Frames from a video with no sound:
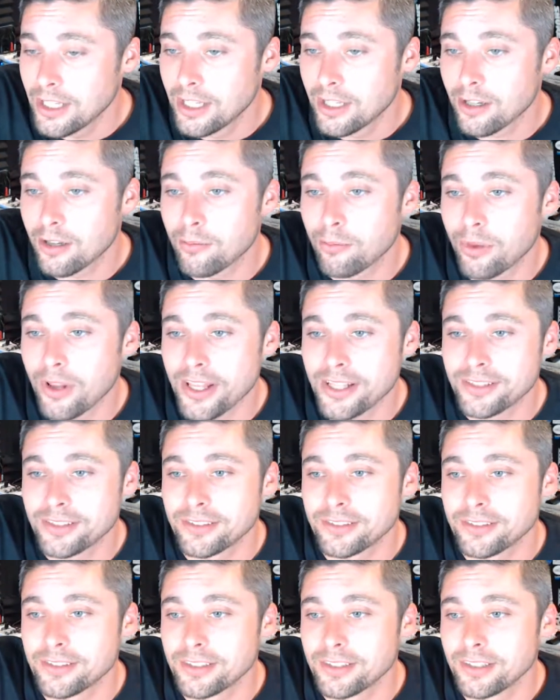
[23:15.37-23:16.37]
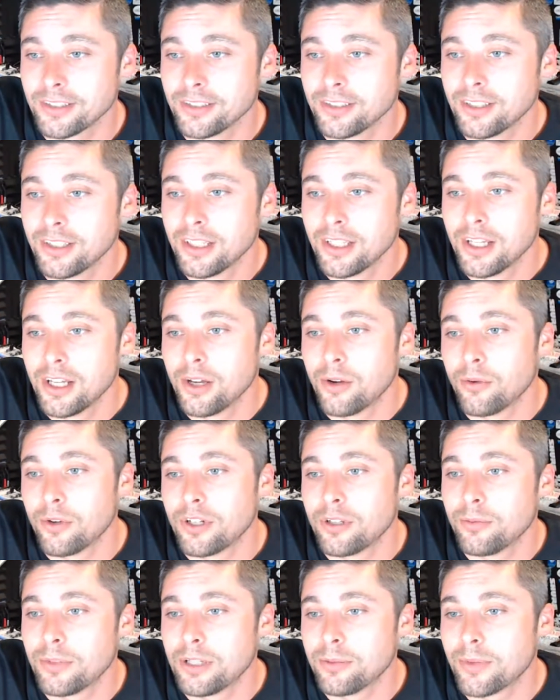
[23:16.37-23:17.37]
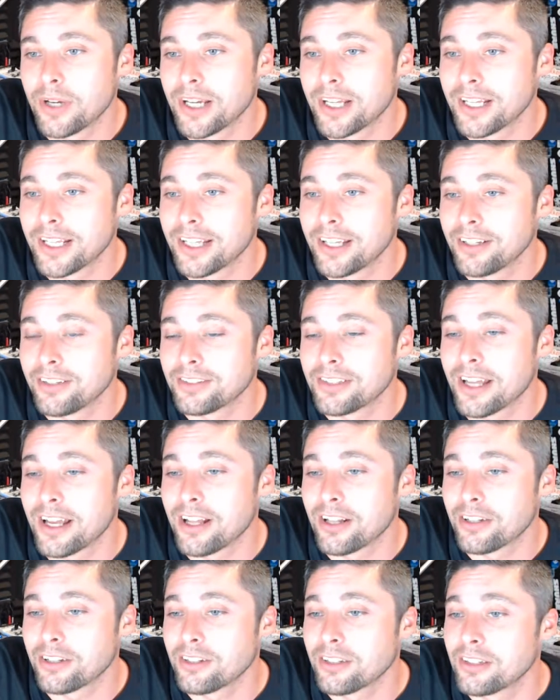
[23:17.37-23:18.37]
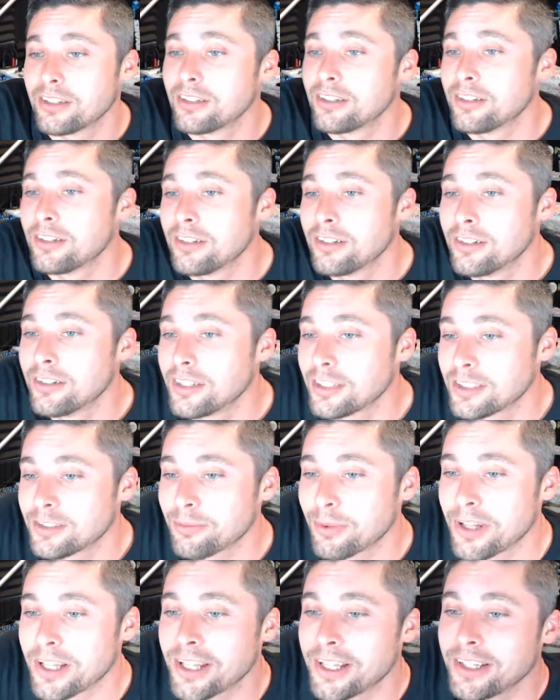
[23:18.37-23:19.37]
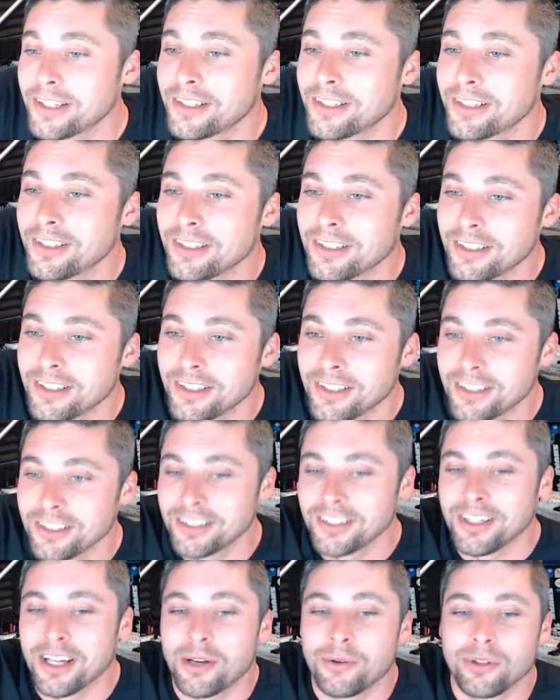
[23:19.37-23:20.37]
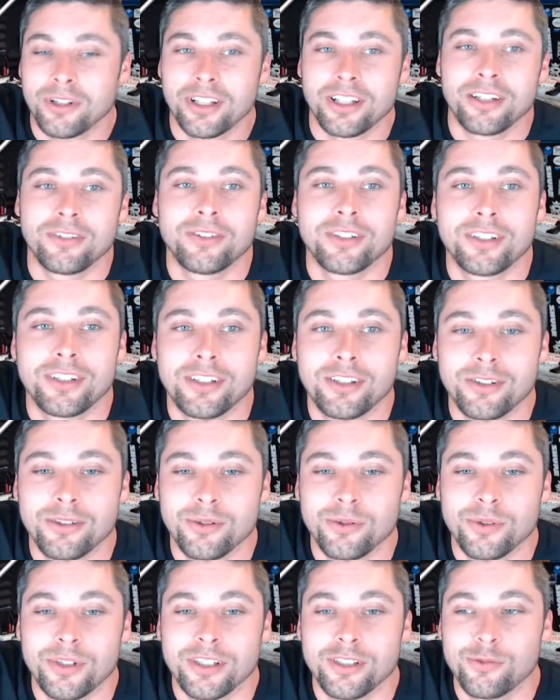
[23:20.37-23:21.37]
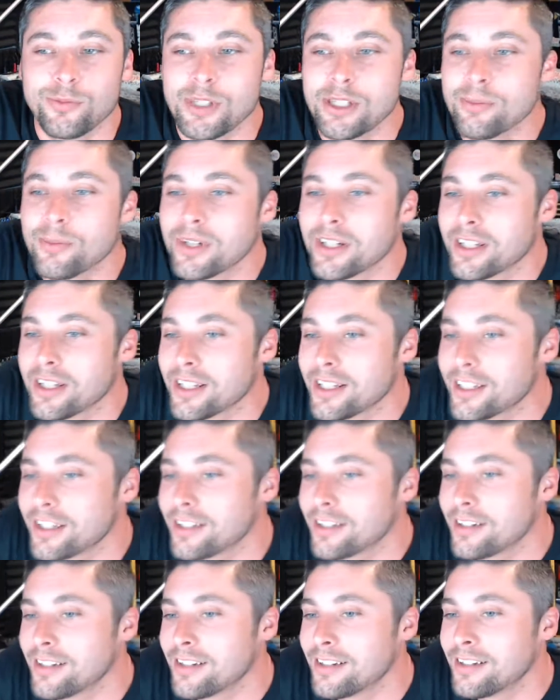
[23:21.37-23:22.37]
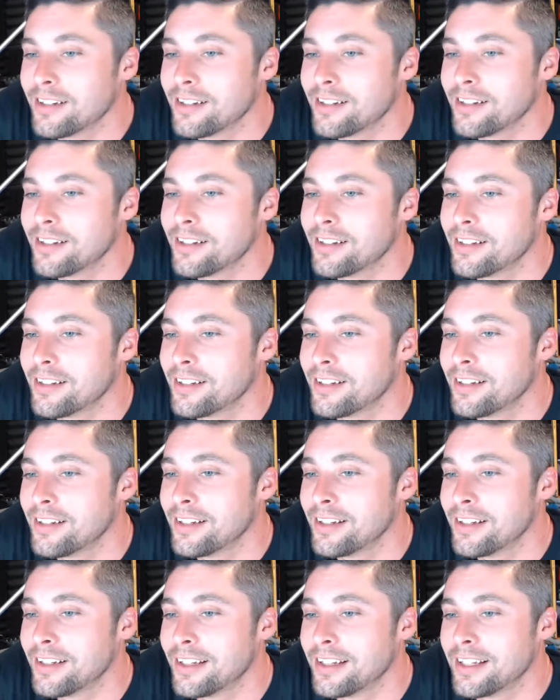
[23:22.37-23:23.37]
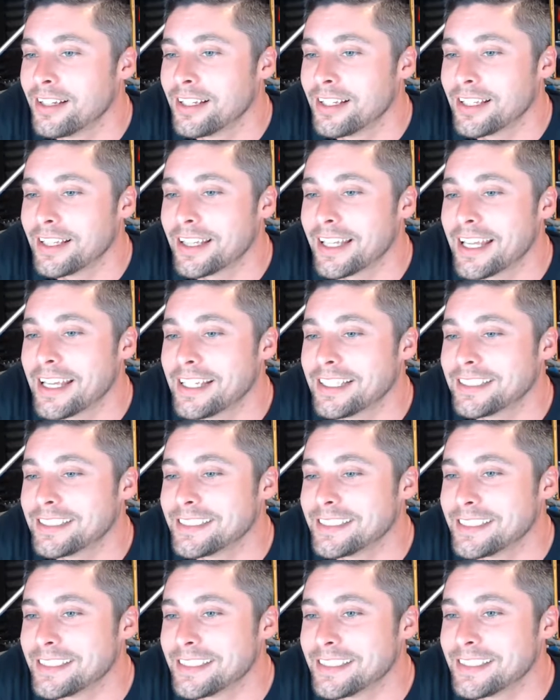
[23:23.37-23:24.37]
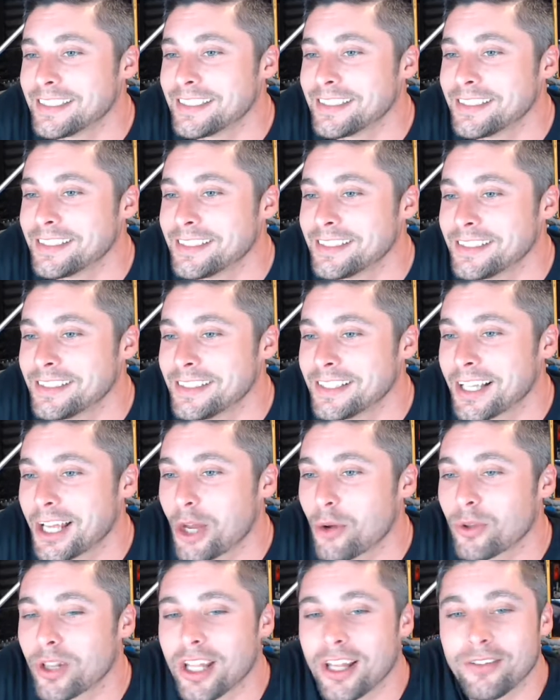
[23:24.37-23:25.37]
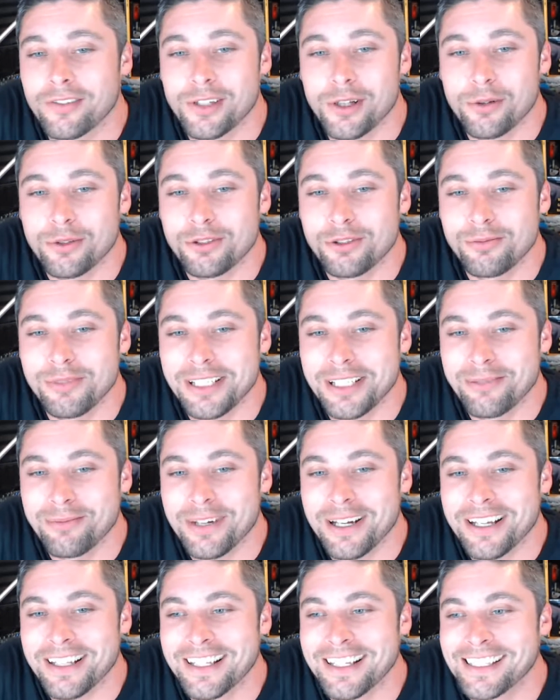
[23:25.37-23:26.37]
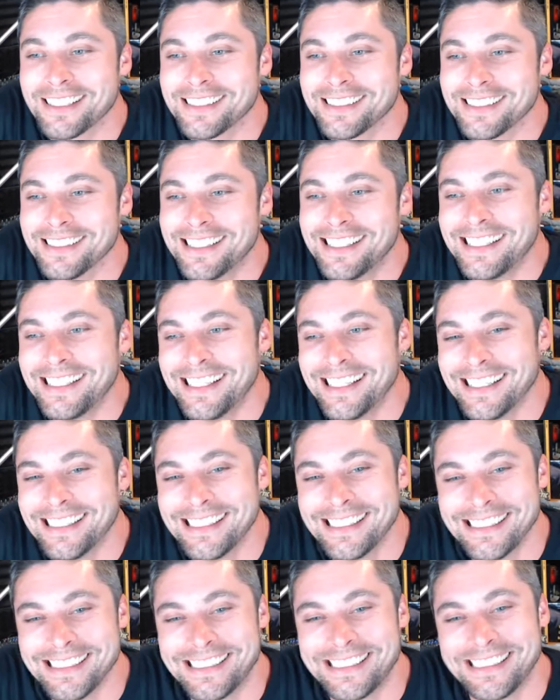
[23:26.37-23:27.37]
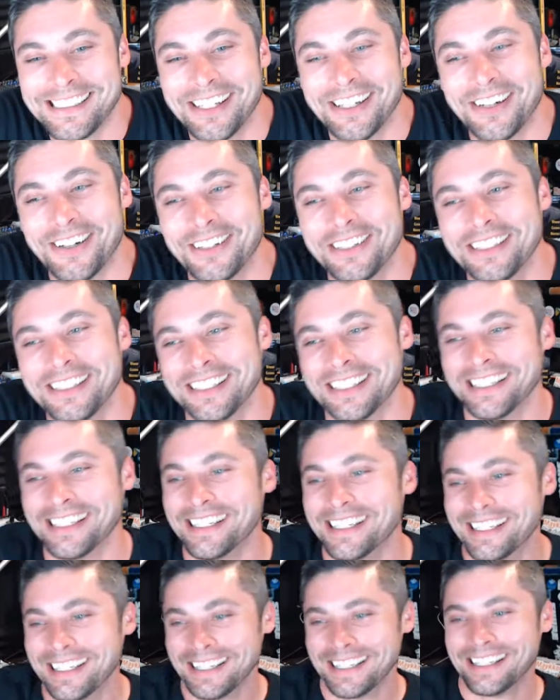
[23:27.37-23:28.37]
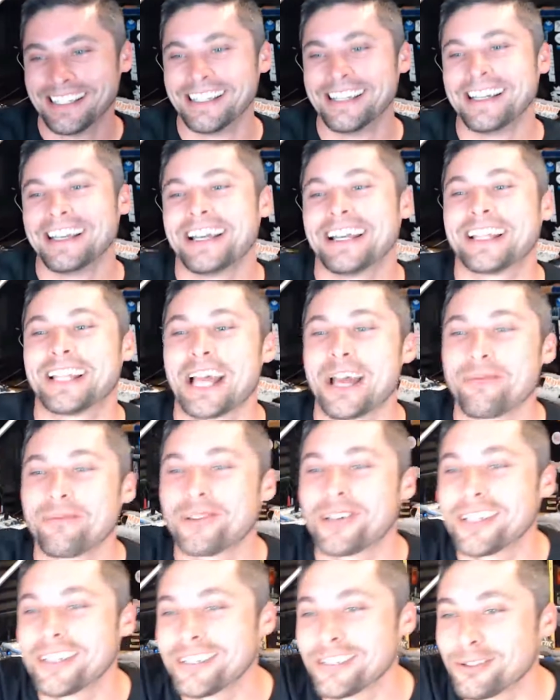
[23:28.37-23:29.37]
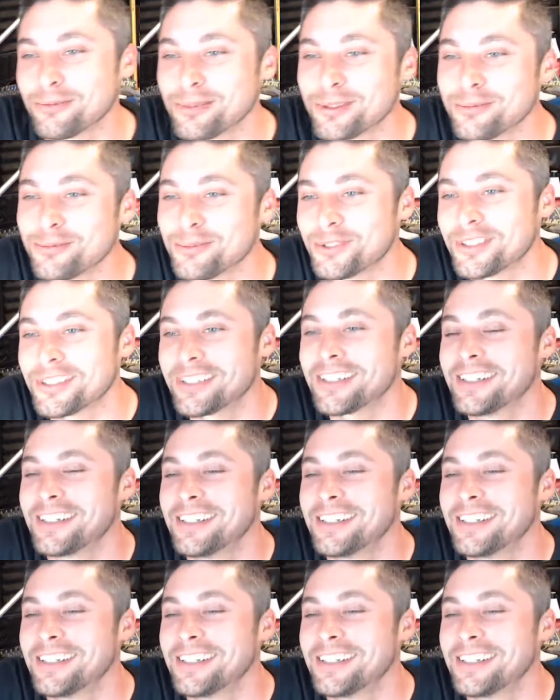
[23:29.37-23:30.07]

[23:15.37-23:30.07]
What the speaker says: Complacency. What do you mean by that, Tyler? Explain. I would love to know what you mean by that. Lazy. I would love to know what you mean by that. Sean, elaborate a little bit more.